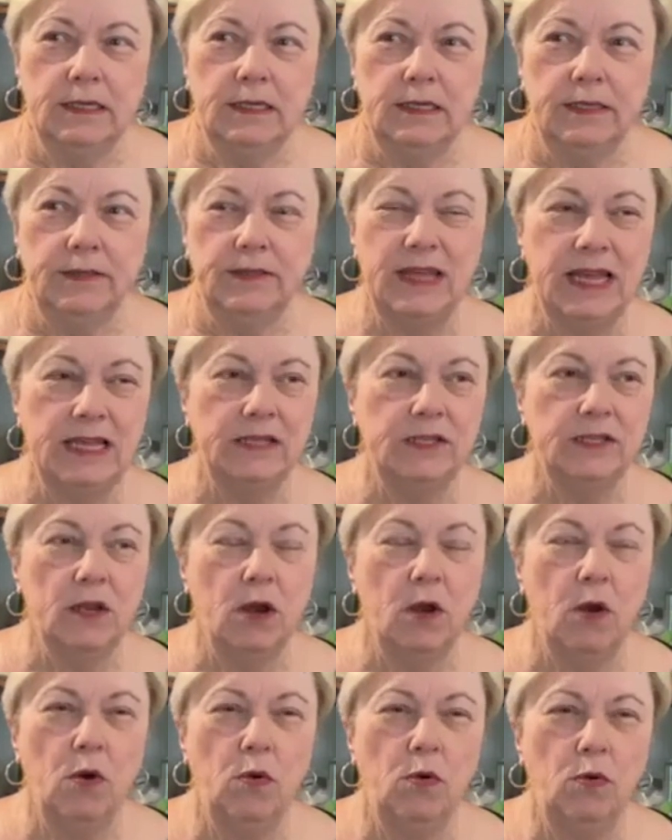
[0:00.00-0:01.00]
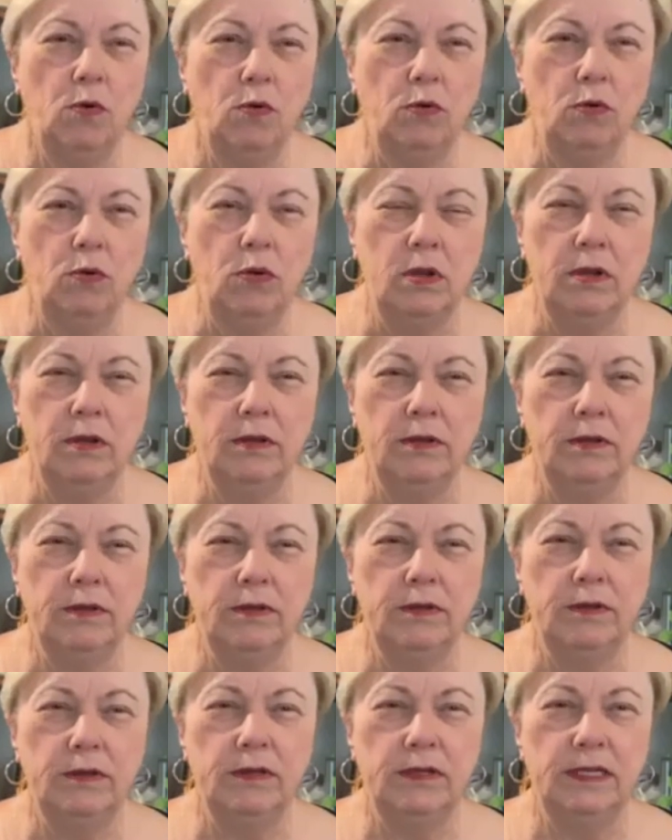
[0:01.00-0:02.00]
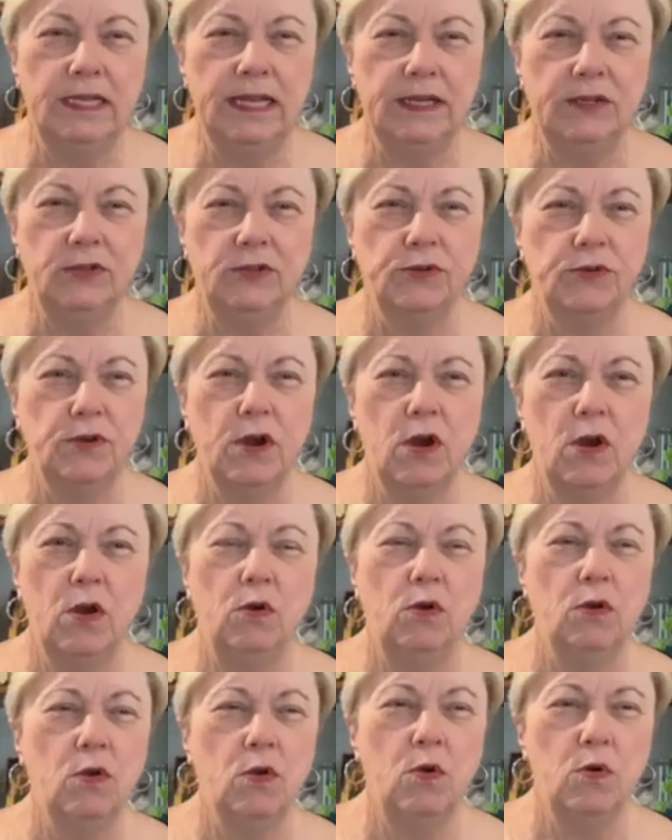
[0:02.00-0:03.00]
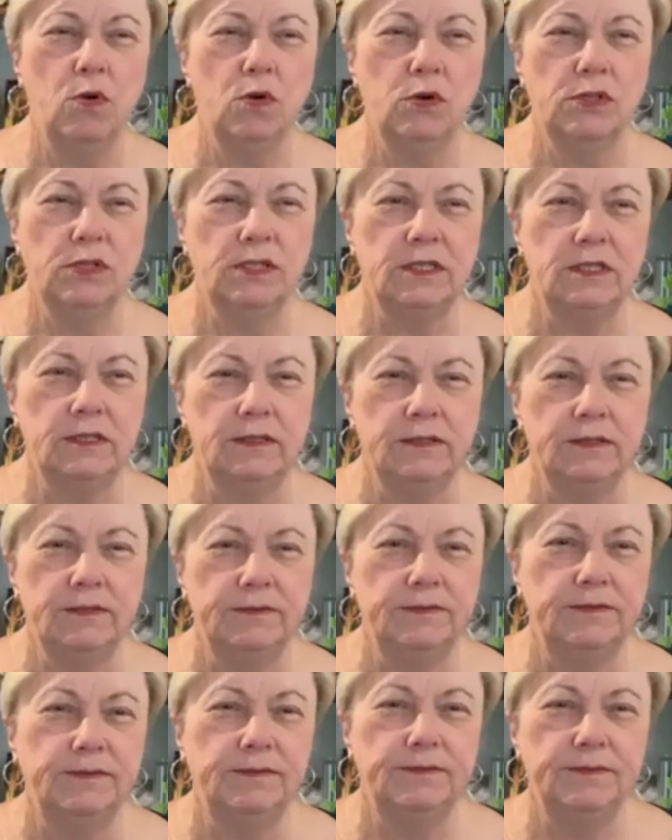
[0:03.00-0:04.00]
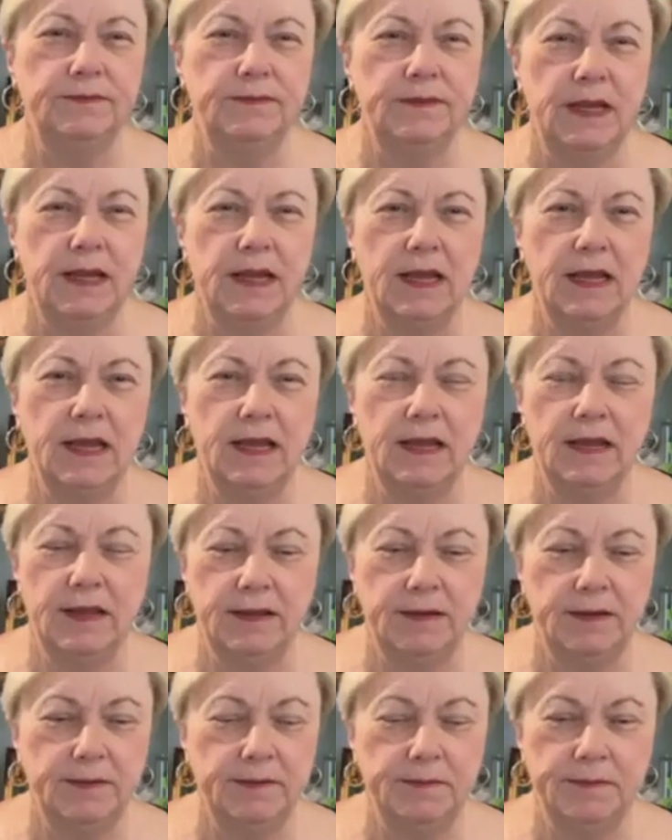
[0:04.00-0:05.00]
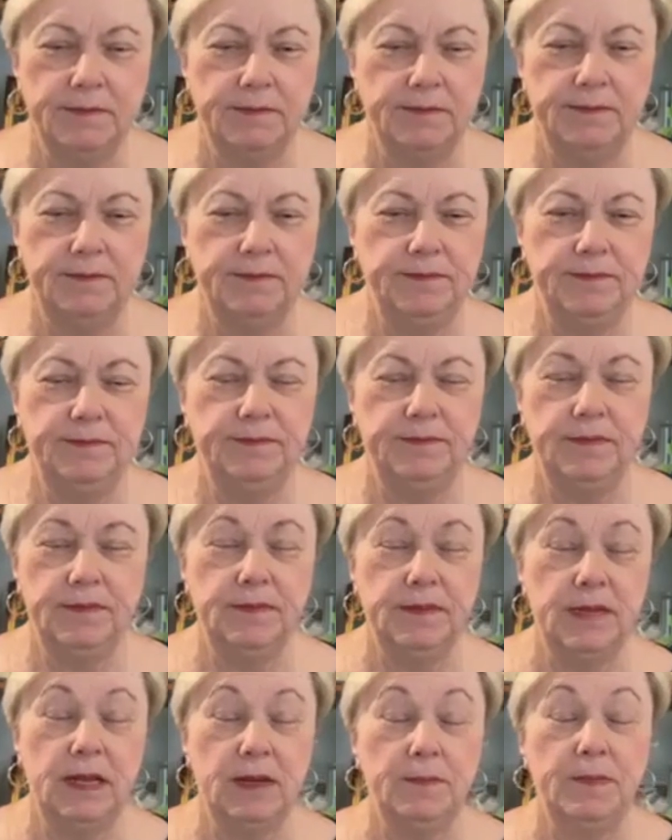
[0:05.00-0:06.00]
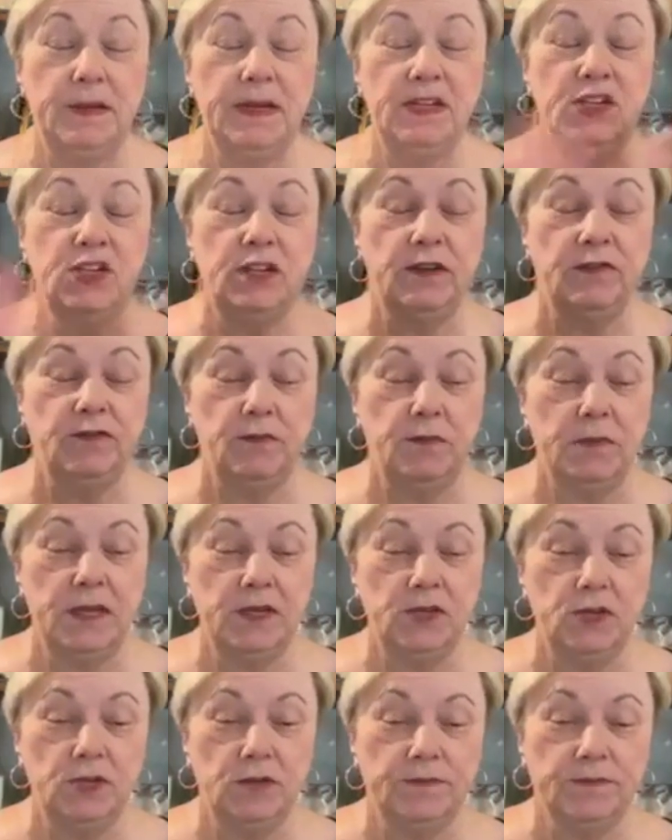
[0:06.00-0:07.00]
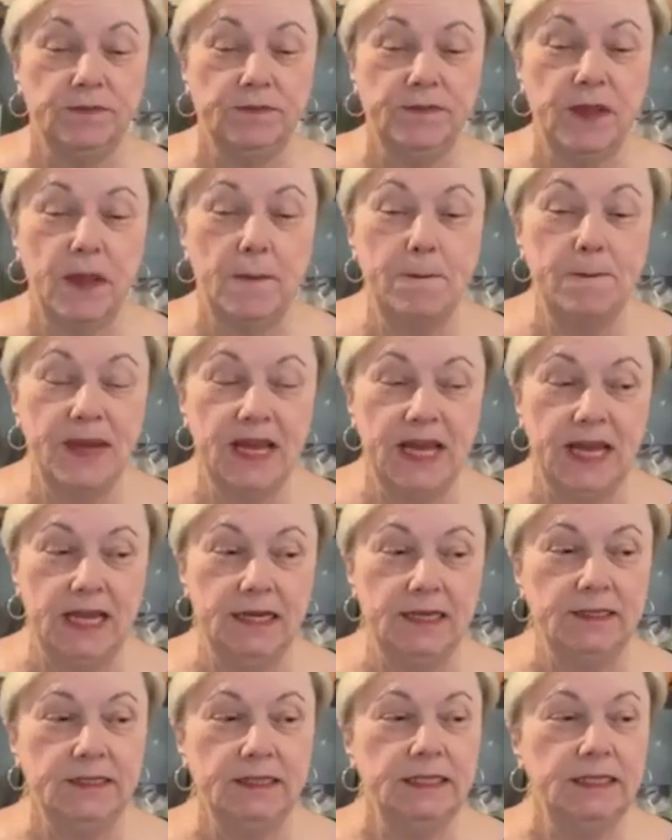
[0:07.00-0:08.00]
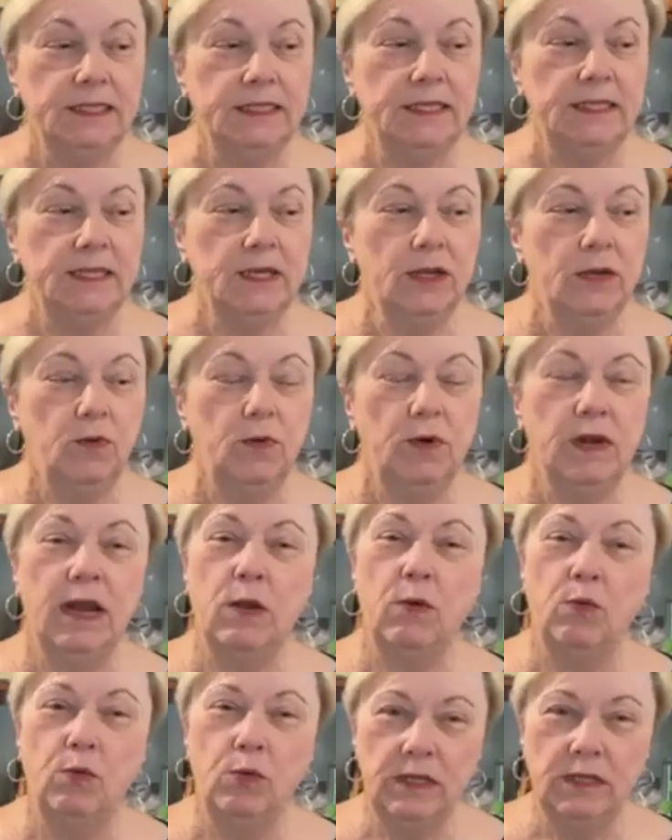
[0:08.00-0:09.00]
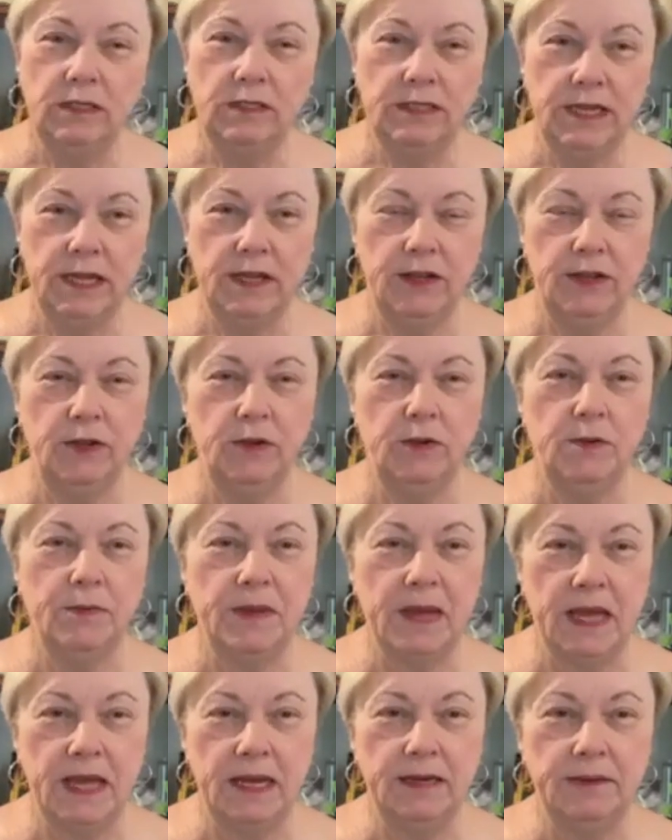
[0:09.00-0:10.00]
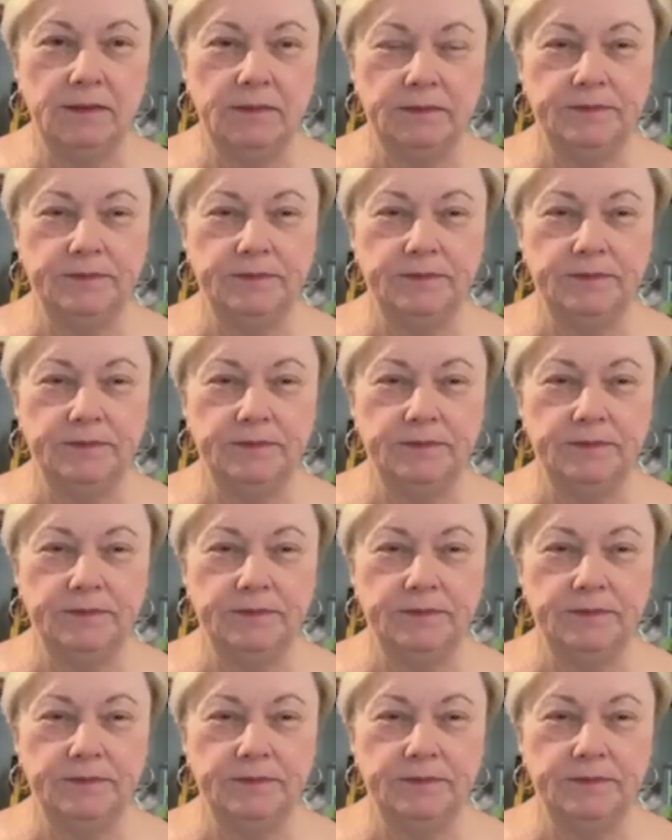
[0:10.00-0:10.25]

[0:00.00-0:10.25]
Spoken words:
that's a whole lecture and a whole course and a bunch of information. But what I will tell you about it